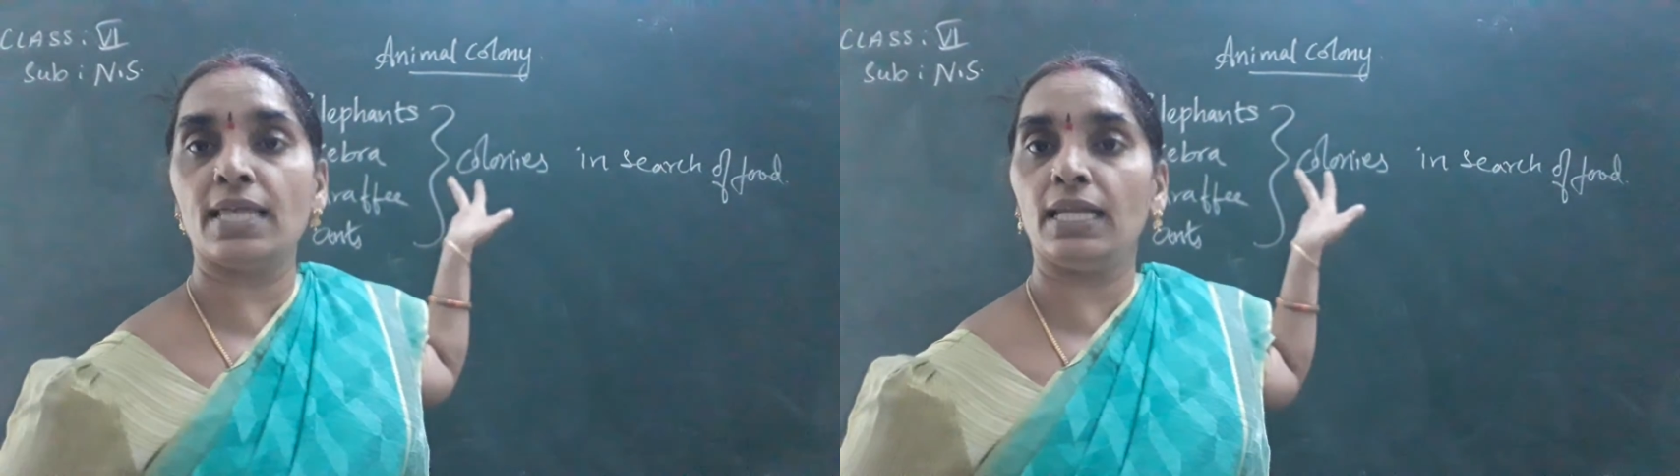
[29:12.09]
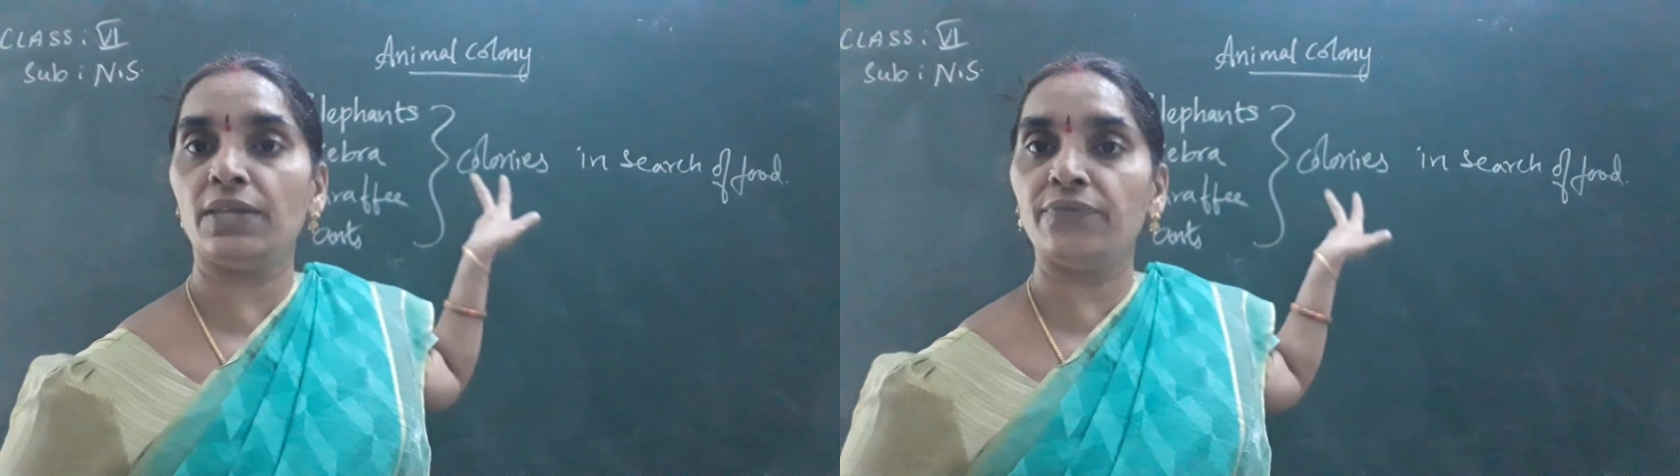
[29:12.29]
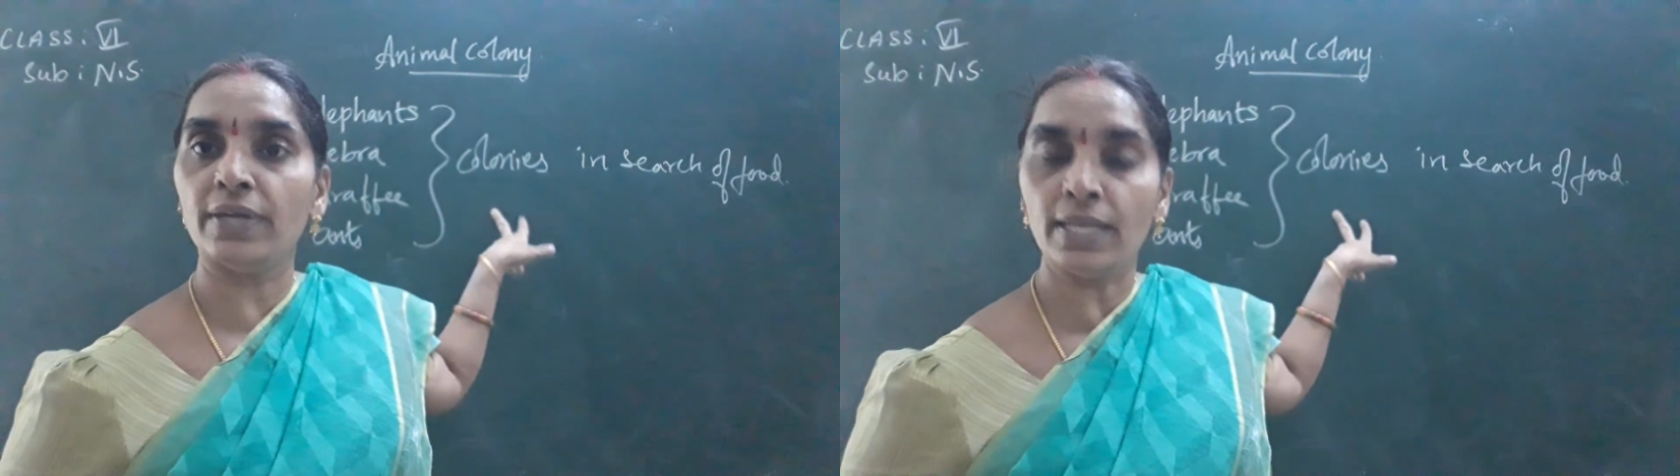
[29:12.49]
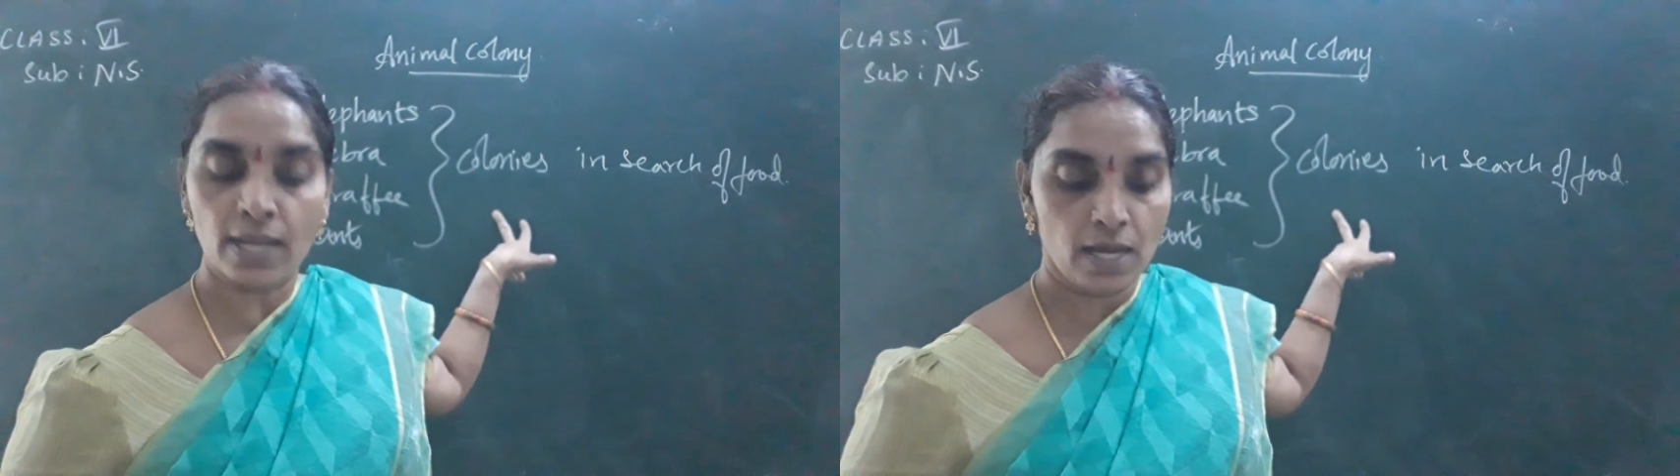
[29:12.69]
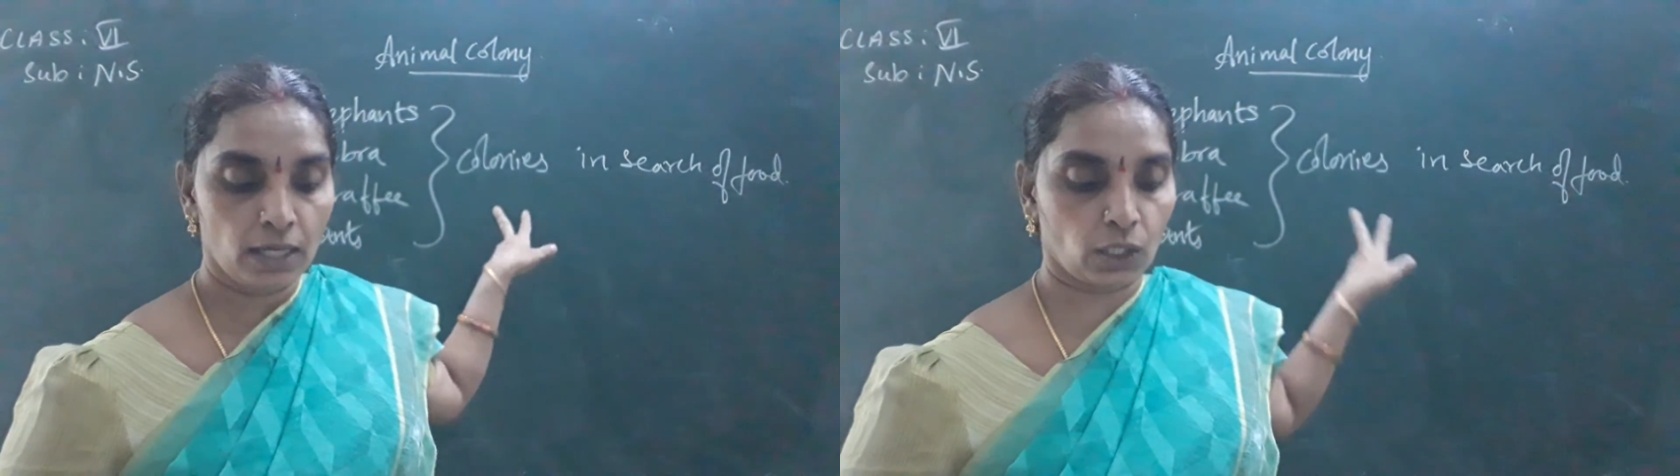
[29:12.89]
They live
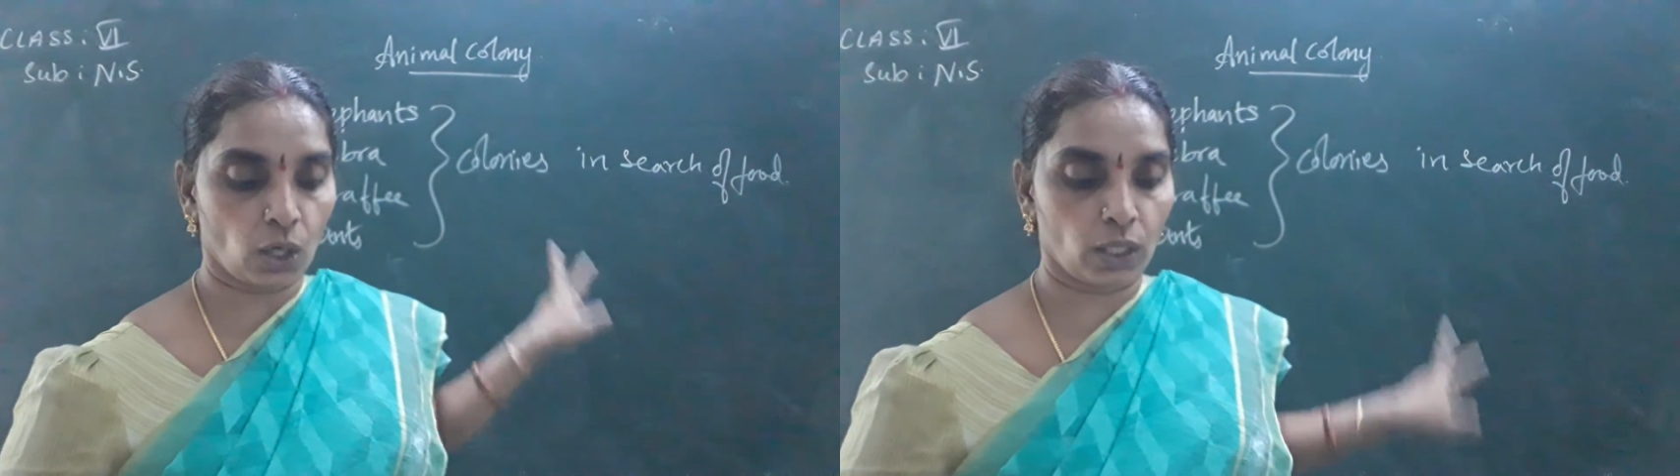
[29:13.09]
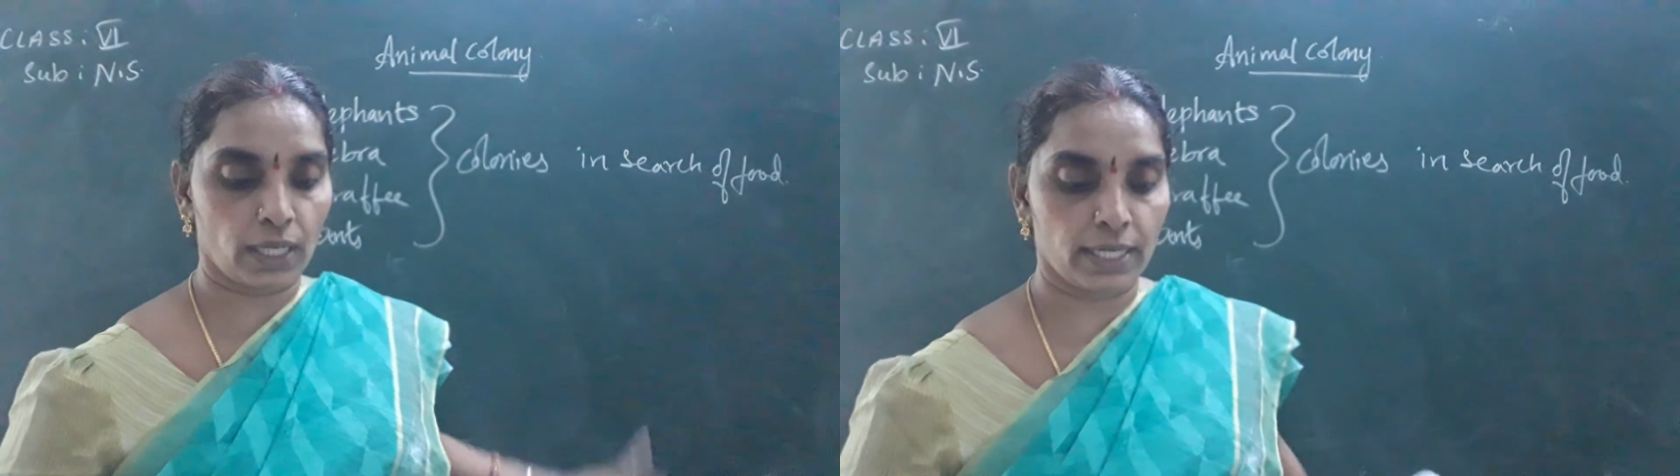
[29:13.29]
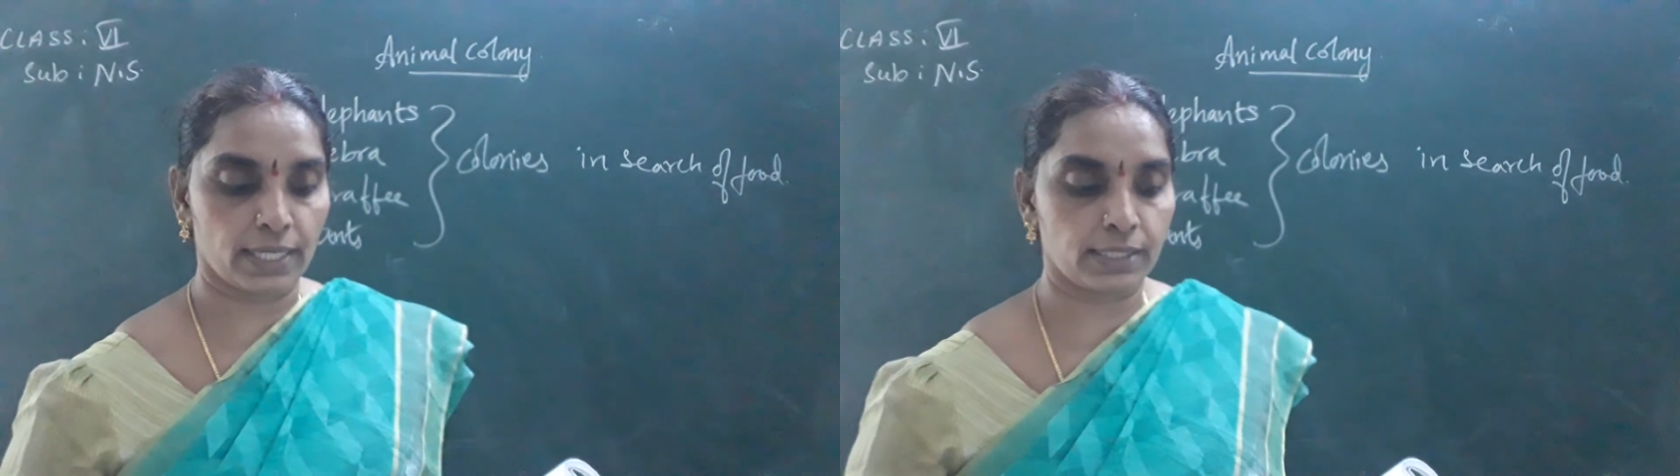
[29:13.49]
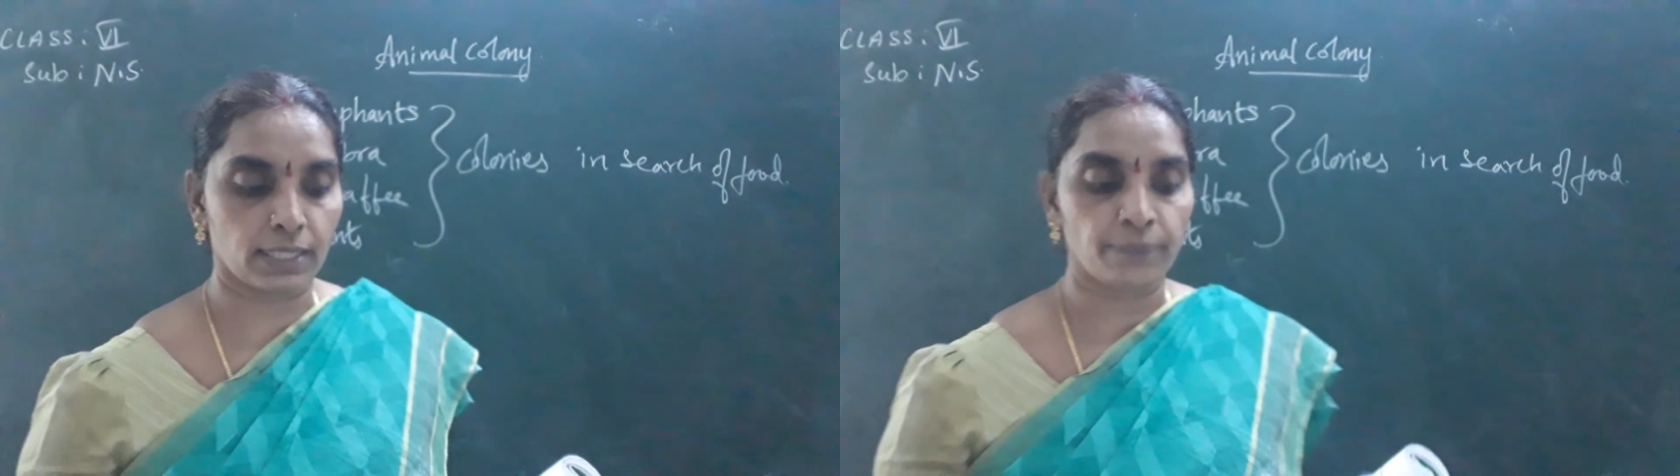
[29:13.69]
in colonies.